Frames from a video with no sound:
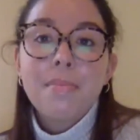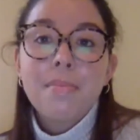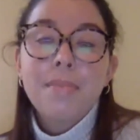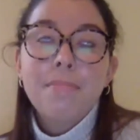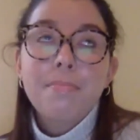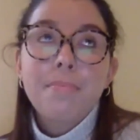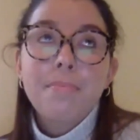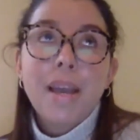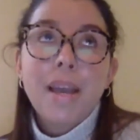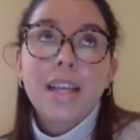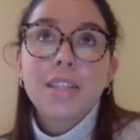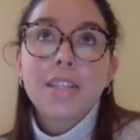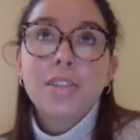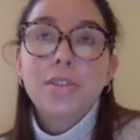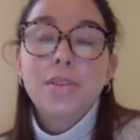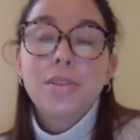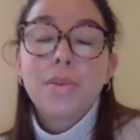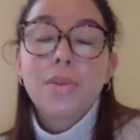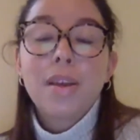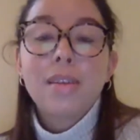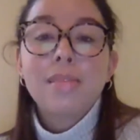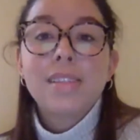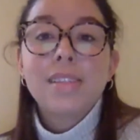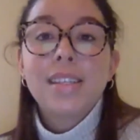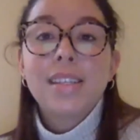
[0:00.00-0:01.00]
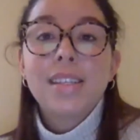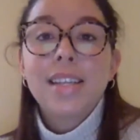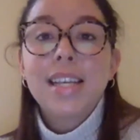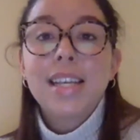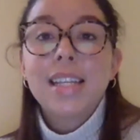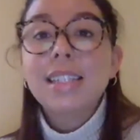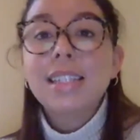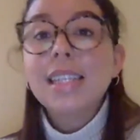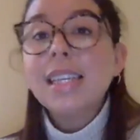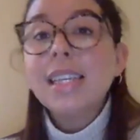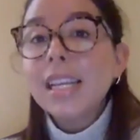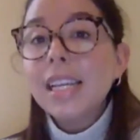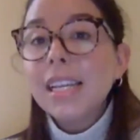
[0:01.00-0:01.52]
Back in
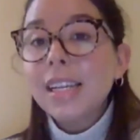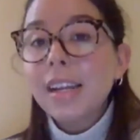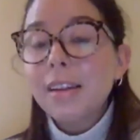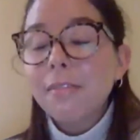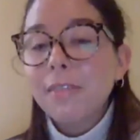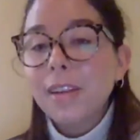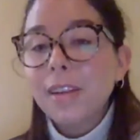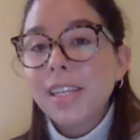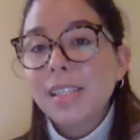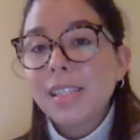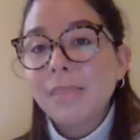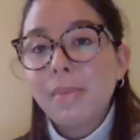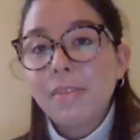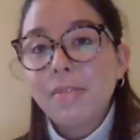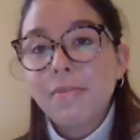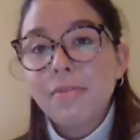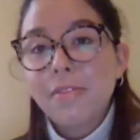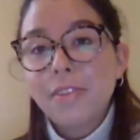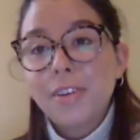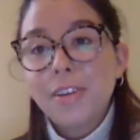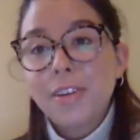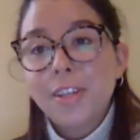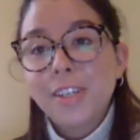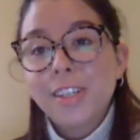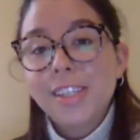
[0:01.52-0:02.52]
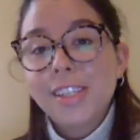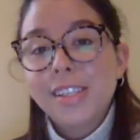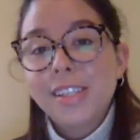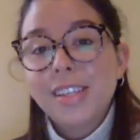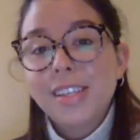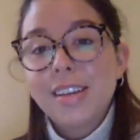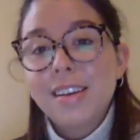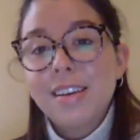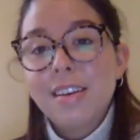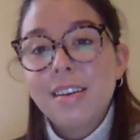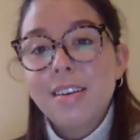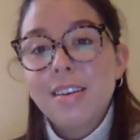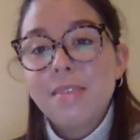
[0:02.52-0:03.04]
2018, I raised my first
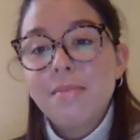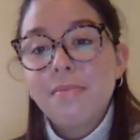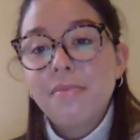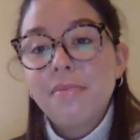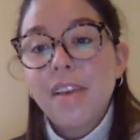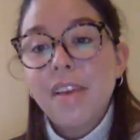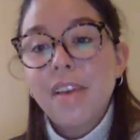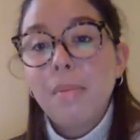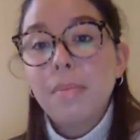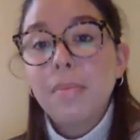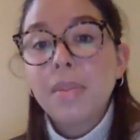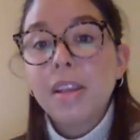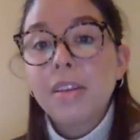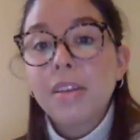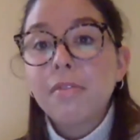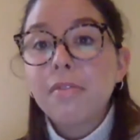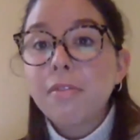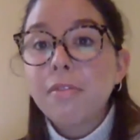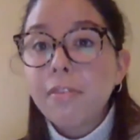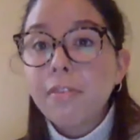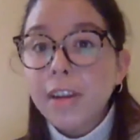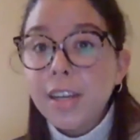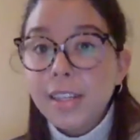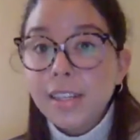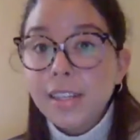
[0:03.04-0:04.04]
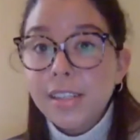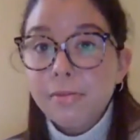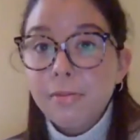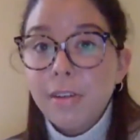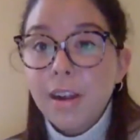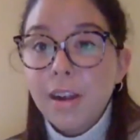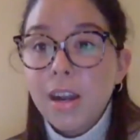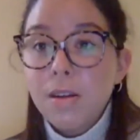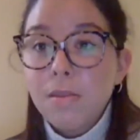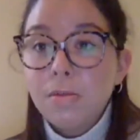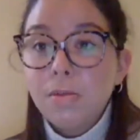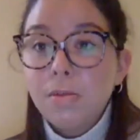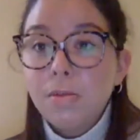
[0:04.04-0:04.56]
family and friends
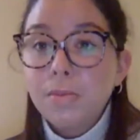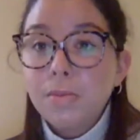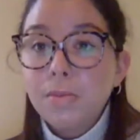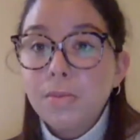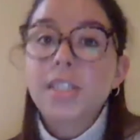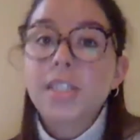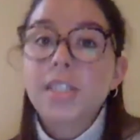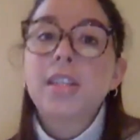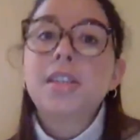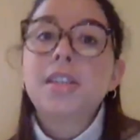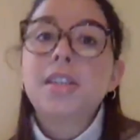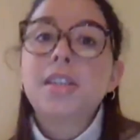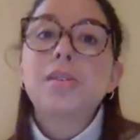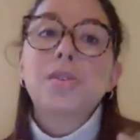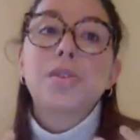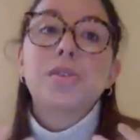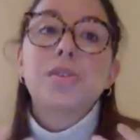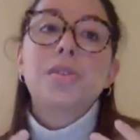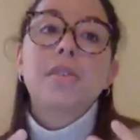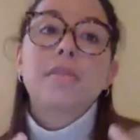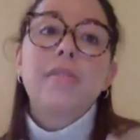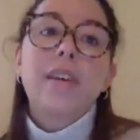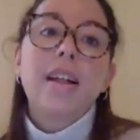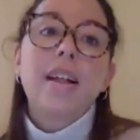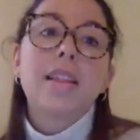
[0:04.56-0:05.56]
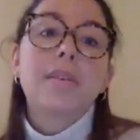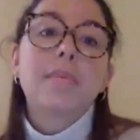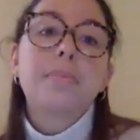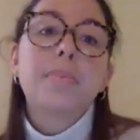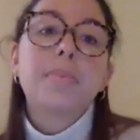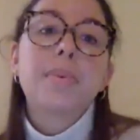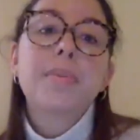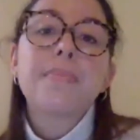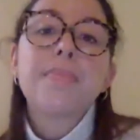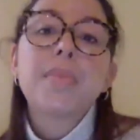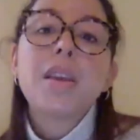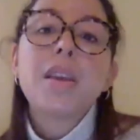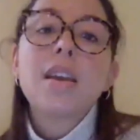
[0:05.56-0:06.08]
round, which I used to develop
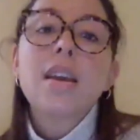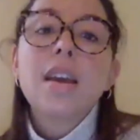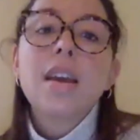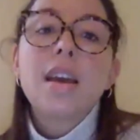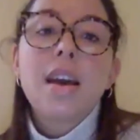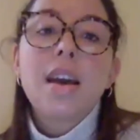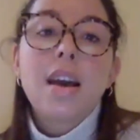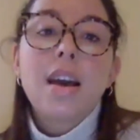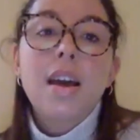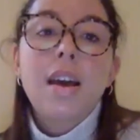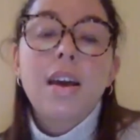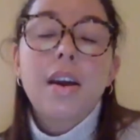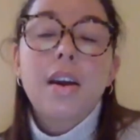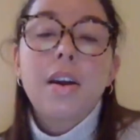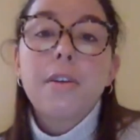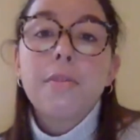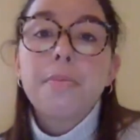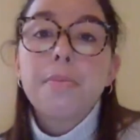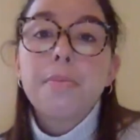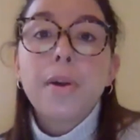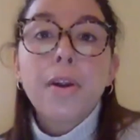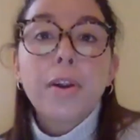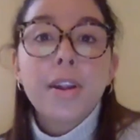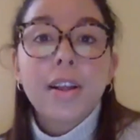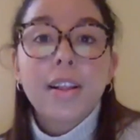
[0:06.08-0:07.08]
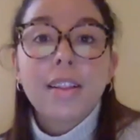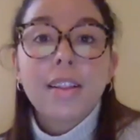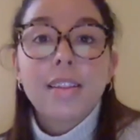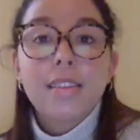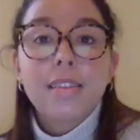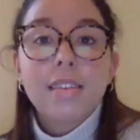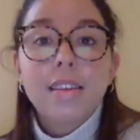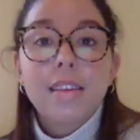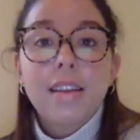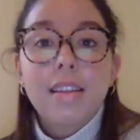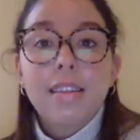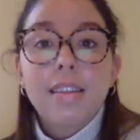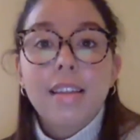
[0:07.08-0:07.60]
our product
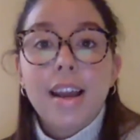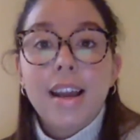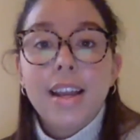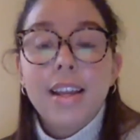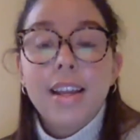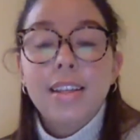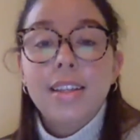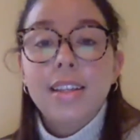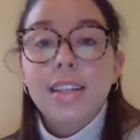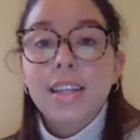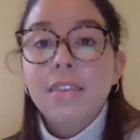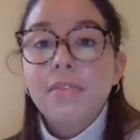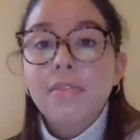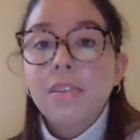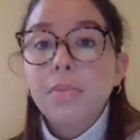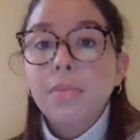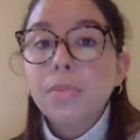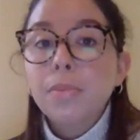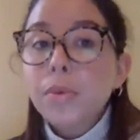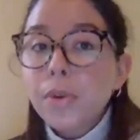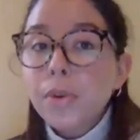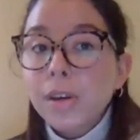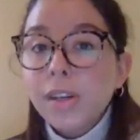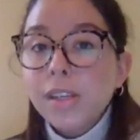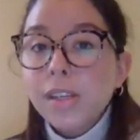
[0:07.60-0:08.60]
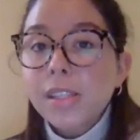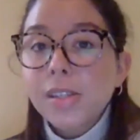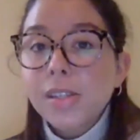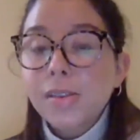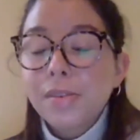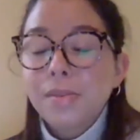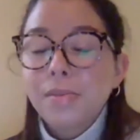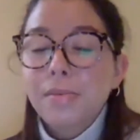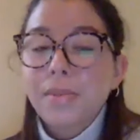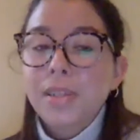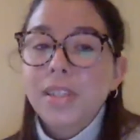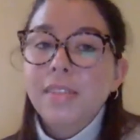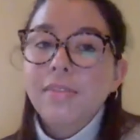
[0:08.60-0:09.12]
line even more. So
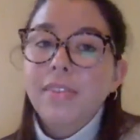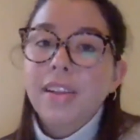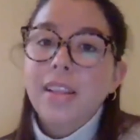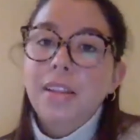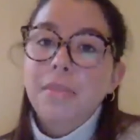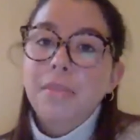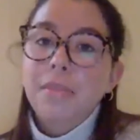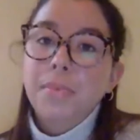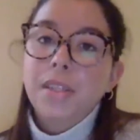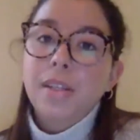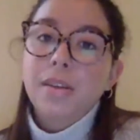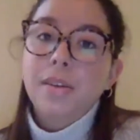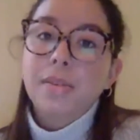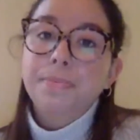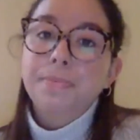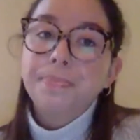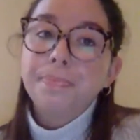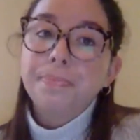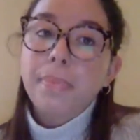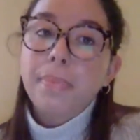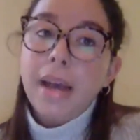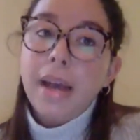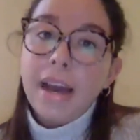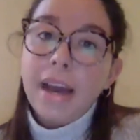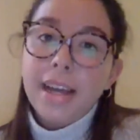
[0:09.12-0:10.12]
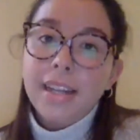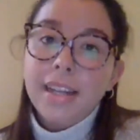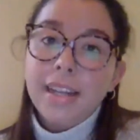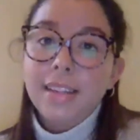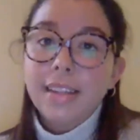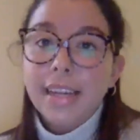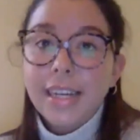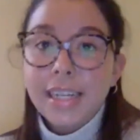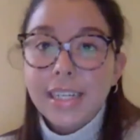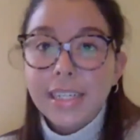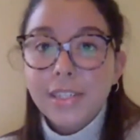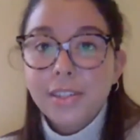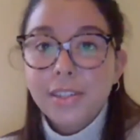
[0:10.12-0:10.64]
we developed pad and
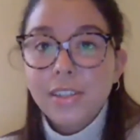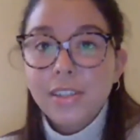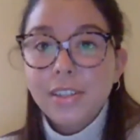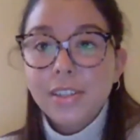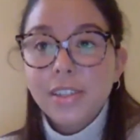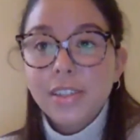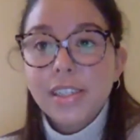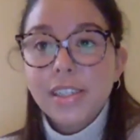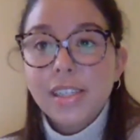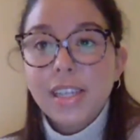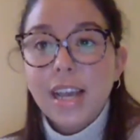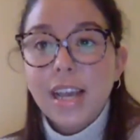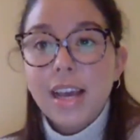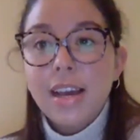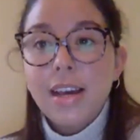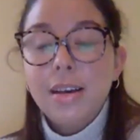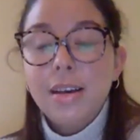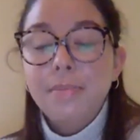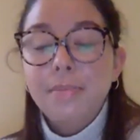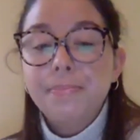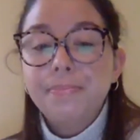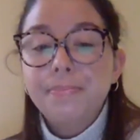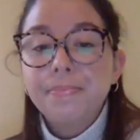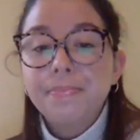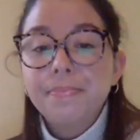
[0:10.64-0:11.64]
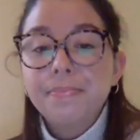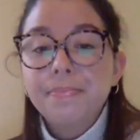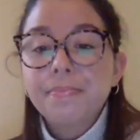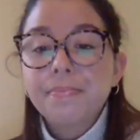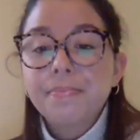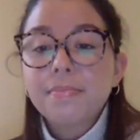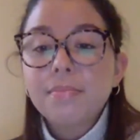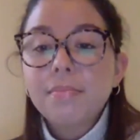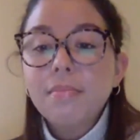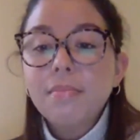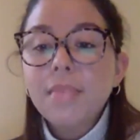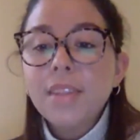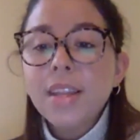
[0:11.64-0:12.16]
liners.
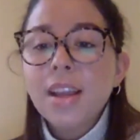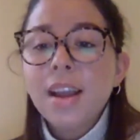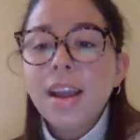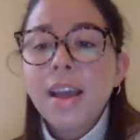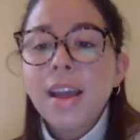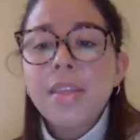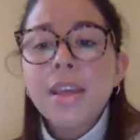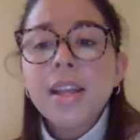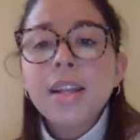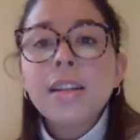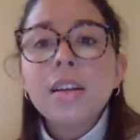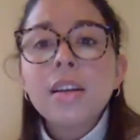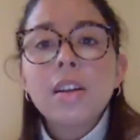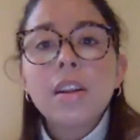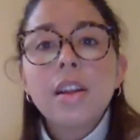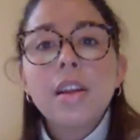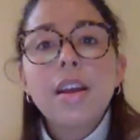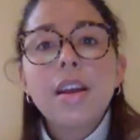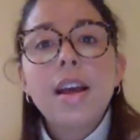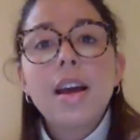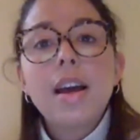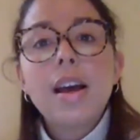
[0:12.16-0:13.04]
I then got